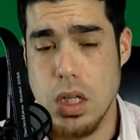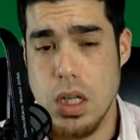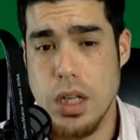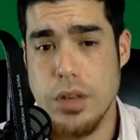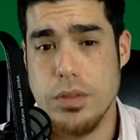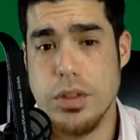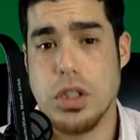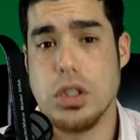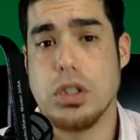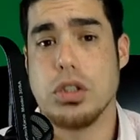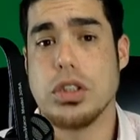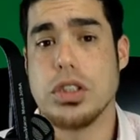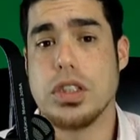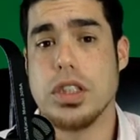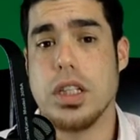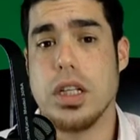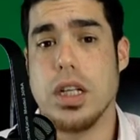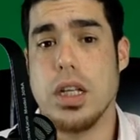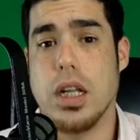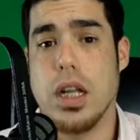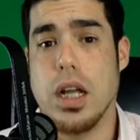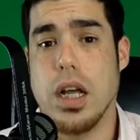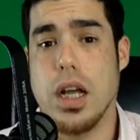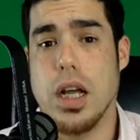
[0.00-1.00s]
if you're interested
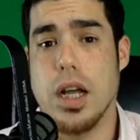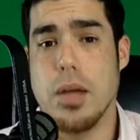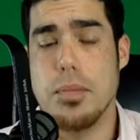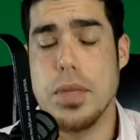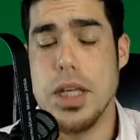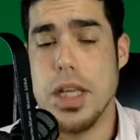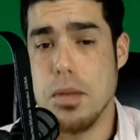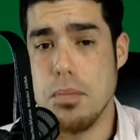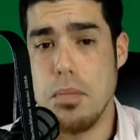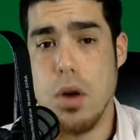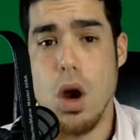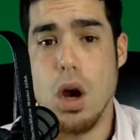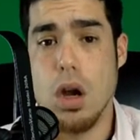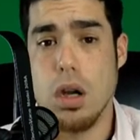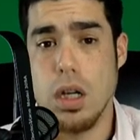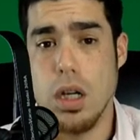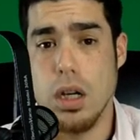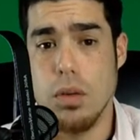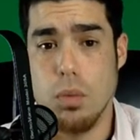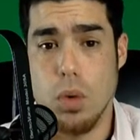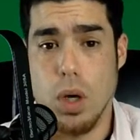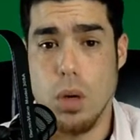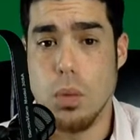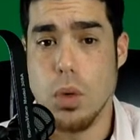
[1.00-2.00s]
in being part
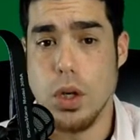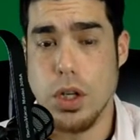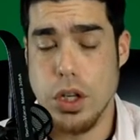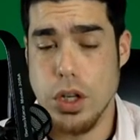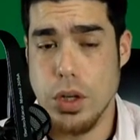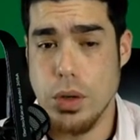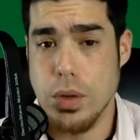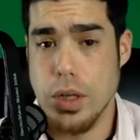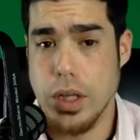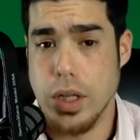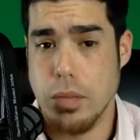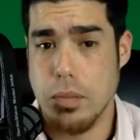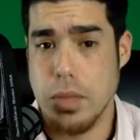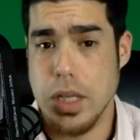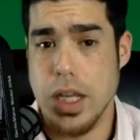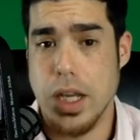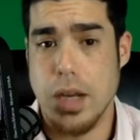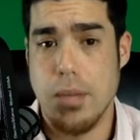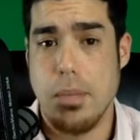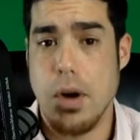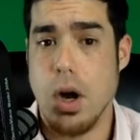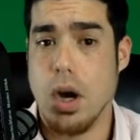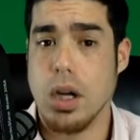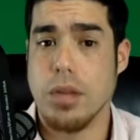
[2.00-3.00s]
of what we're doing,
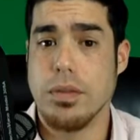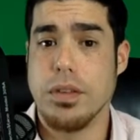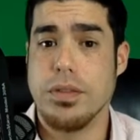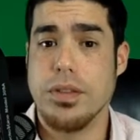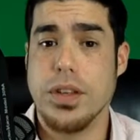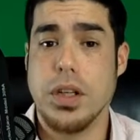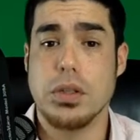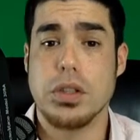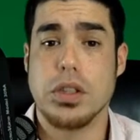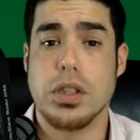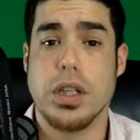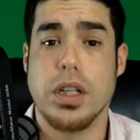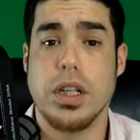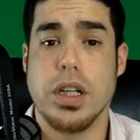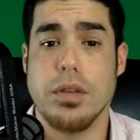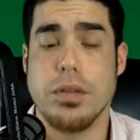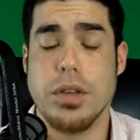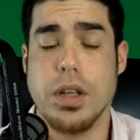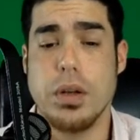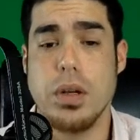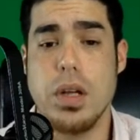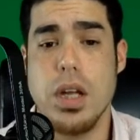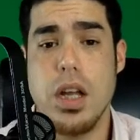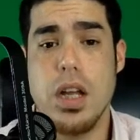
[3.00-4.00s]
being part of a future
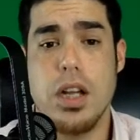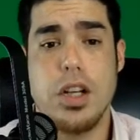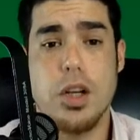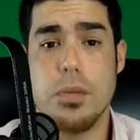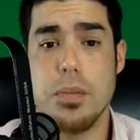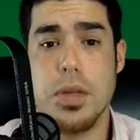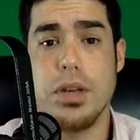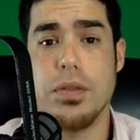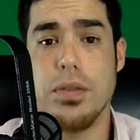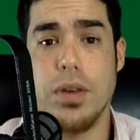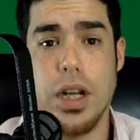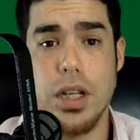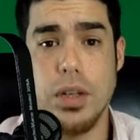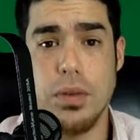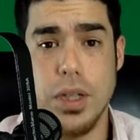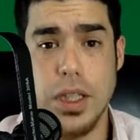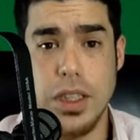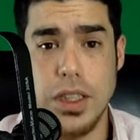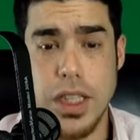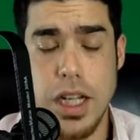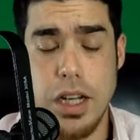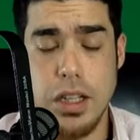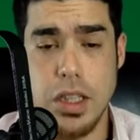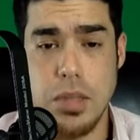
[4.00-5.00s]
interview, don't be afraid to
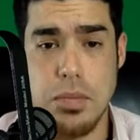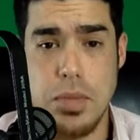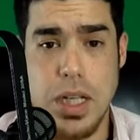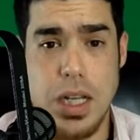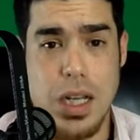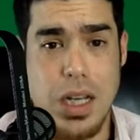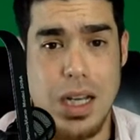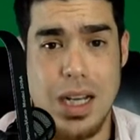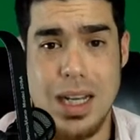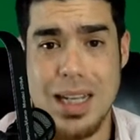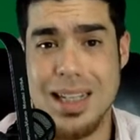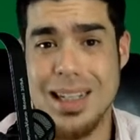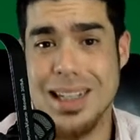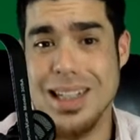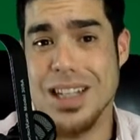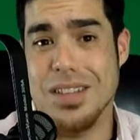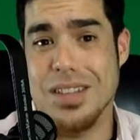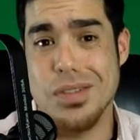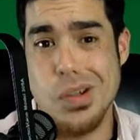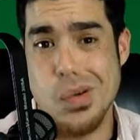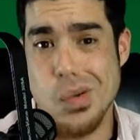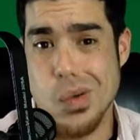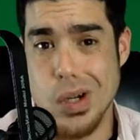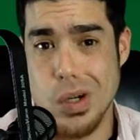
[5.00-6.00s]
reach out to me. I'd
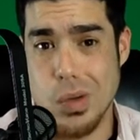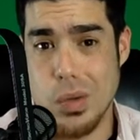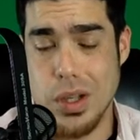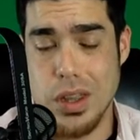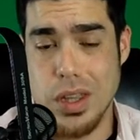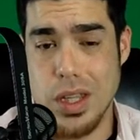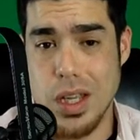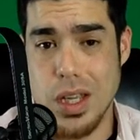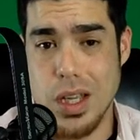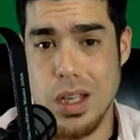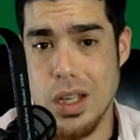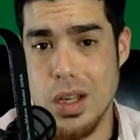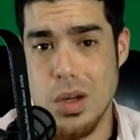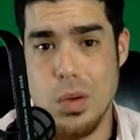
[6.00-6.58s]
love to work with you.